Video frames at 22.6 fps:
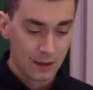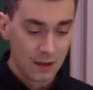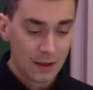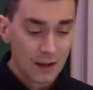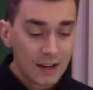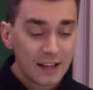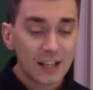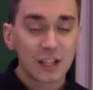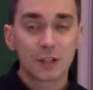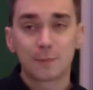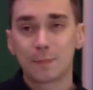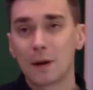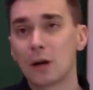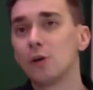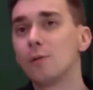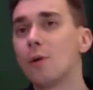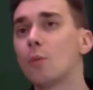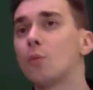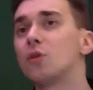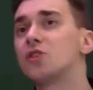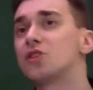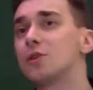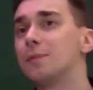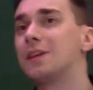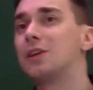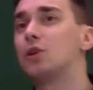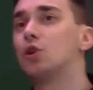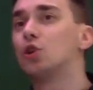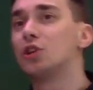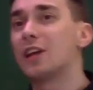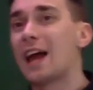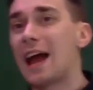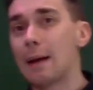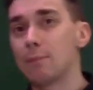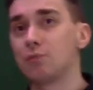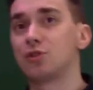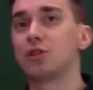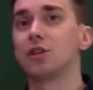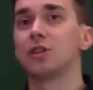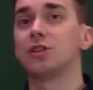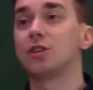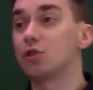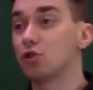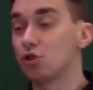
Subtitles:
And experiment with something called aperture to